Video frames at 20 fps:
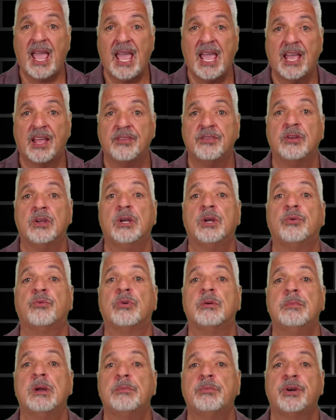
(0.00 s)
And
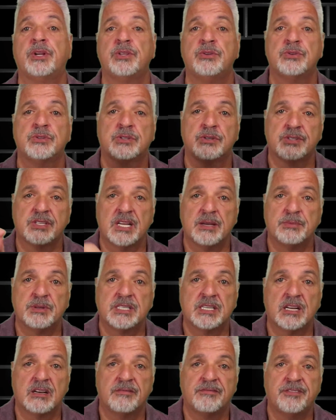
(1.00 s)
remember to use those
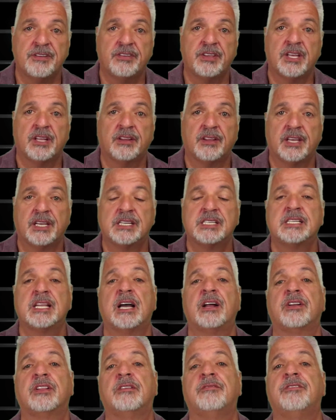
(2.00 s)
Amazon affiliate links
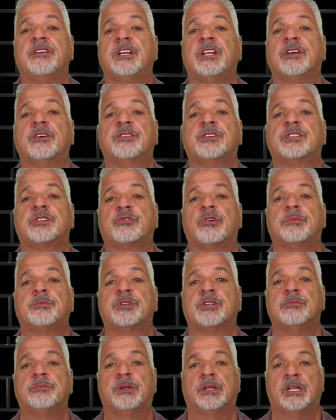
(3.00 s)
down in the video
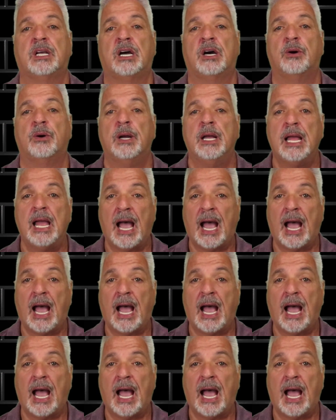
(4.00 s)
description below.